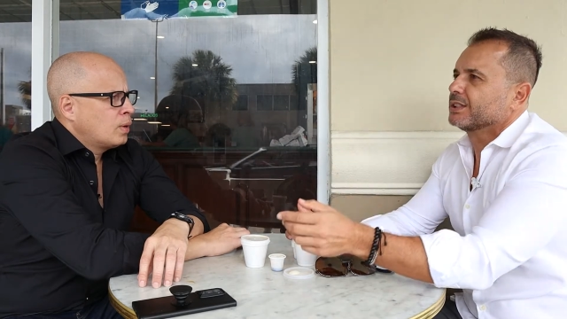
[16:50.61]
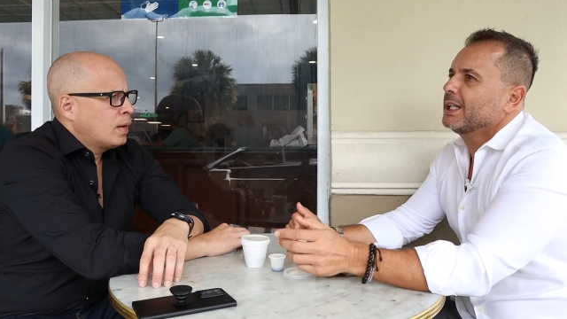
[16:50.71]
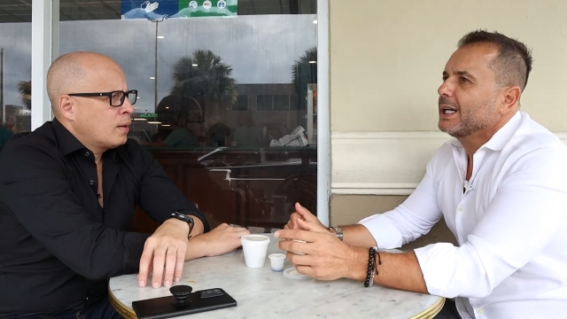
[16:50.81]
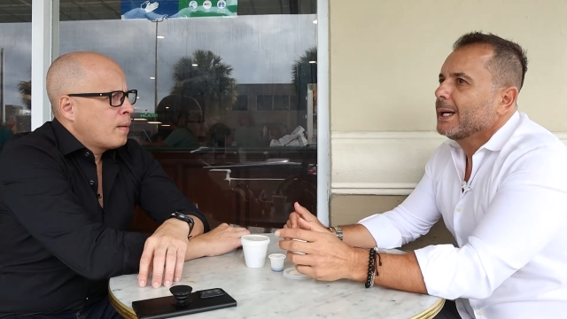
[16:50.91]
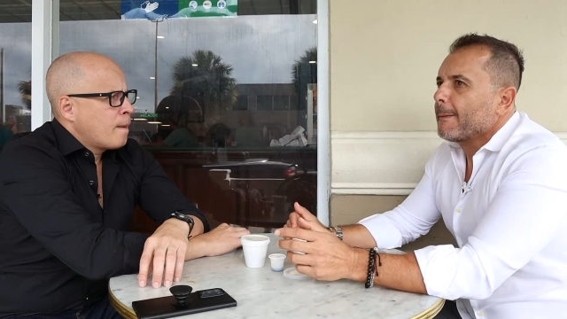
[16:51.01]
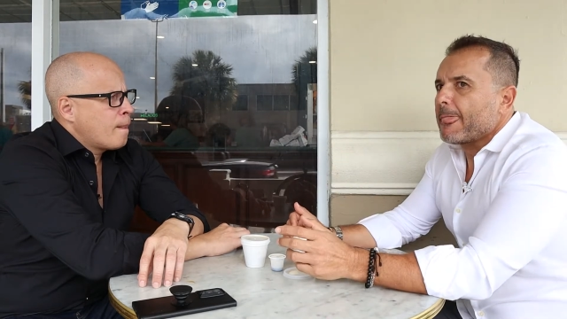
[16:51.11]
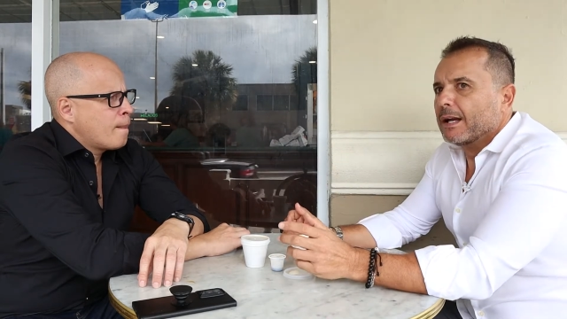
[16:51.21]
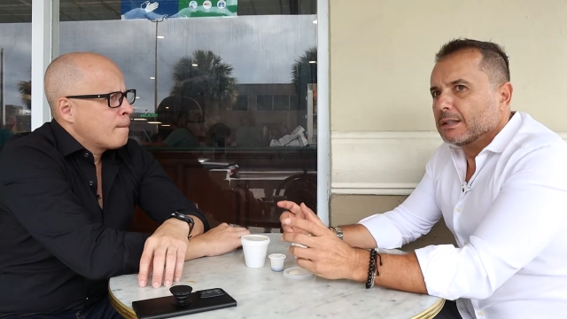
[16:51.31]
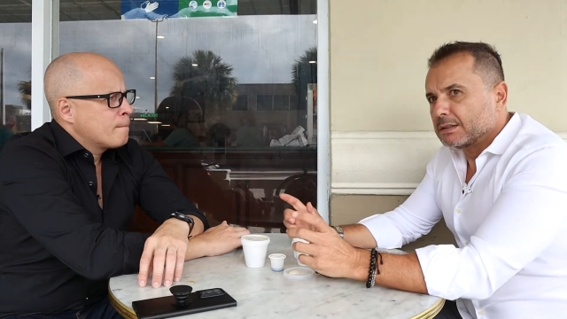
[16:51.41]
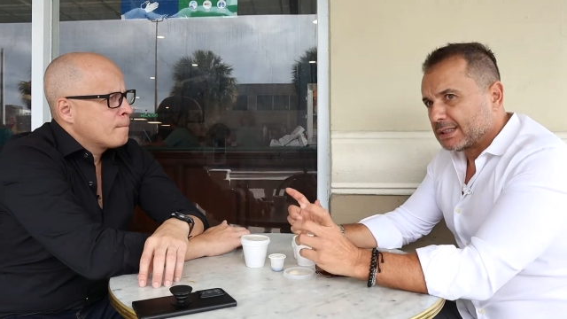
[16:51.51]
Speaker 1: Right
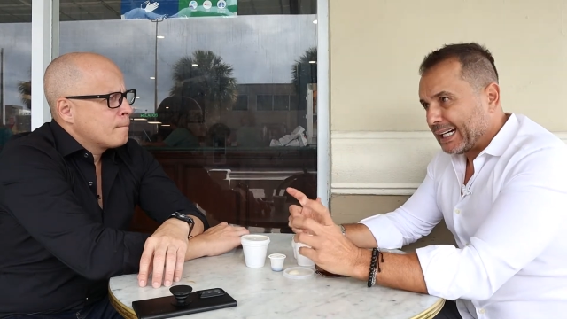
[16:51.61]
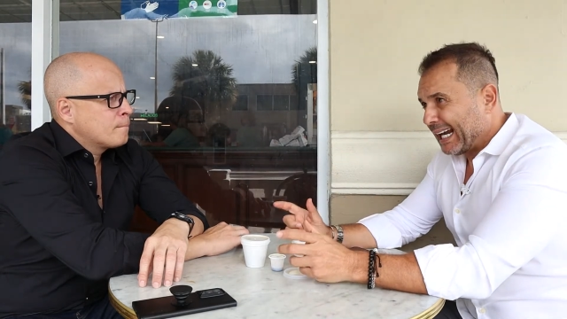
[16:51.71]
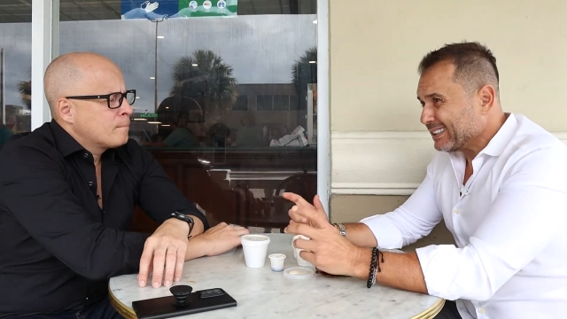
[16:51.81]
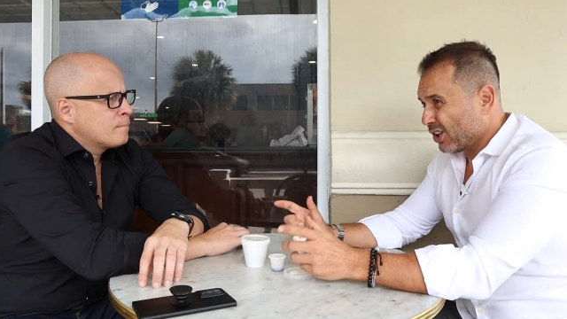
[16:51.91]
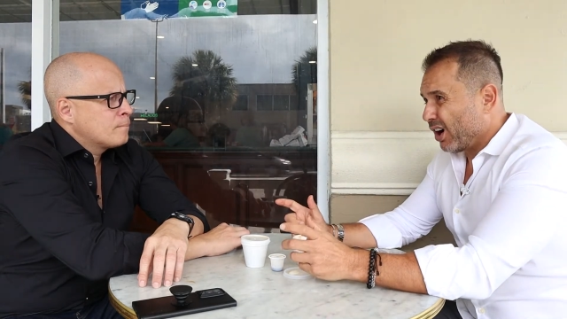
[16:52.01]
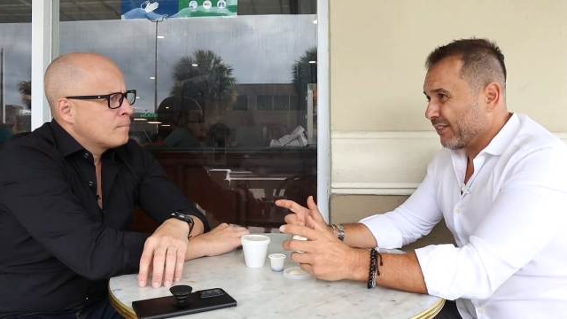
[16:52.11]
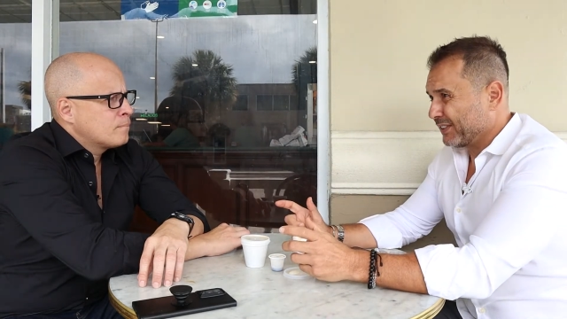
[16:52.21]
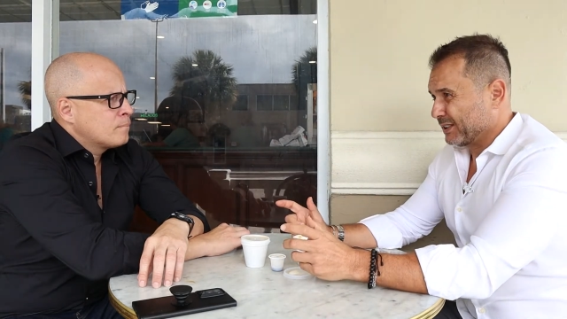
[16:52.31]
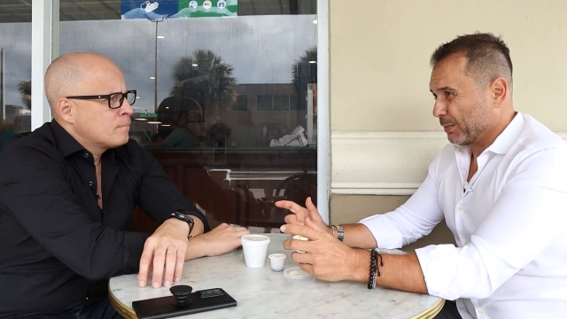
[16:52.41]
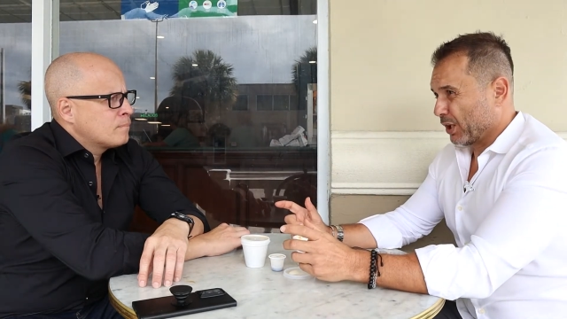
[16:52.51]
today's
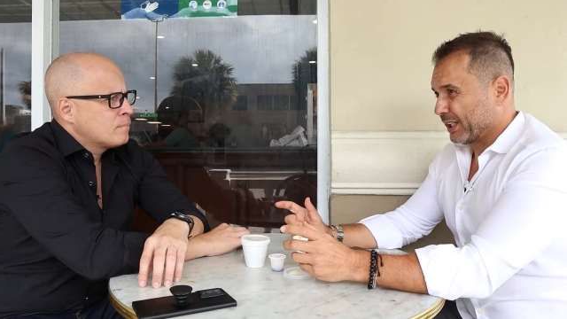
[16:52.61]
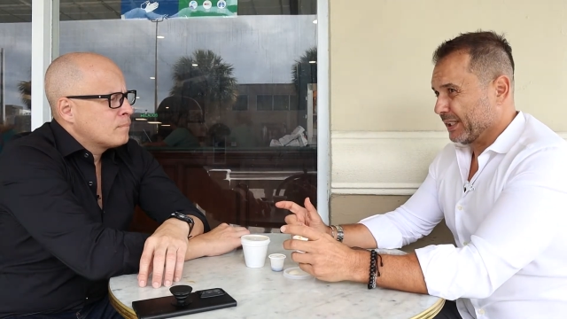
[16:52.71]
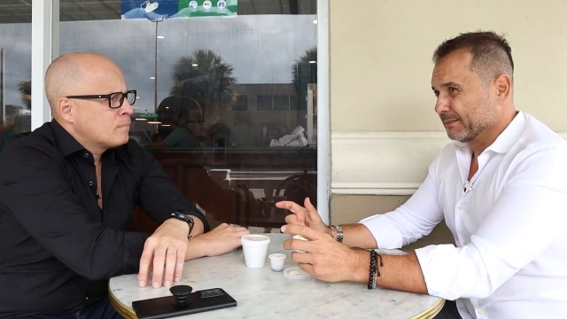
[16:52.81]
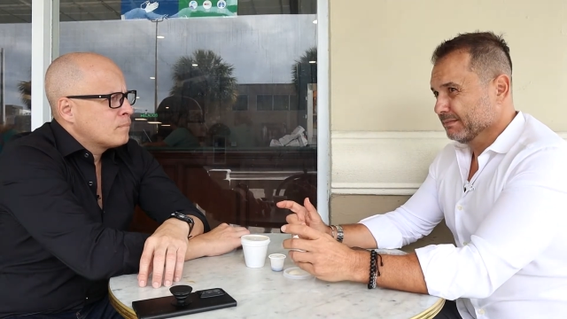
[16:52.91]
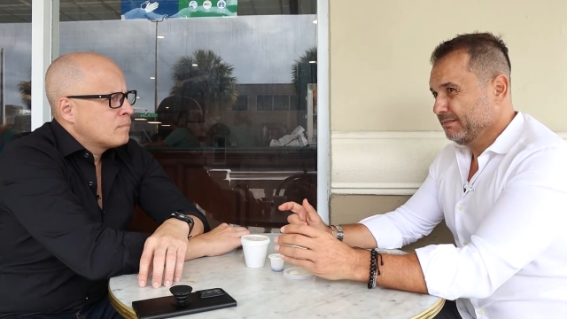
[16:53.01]
office market